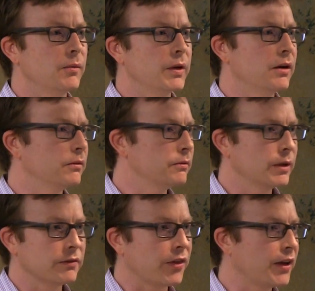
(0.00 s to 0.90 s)
We don't
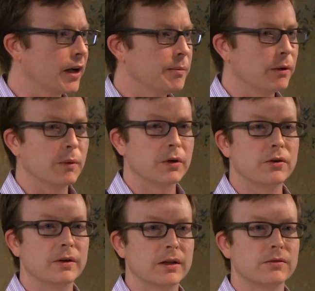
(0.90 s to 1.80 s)
have to think about what we're
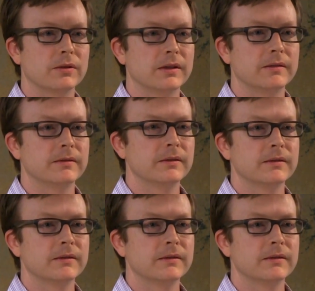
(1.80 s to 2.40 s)
doing. It's really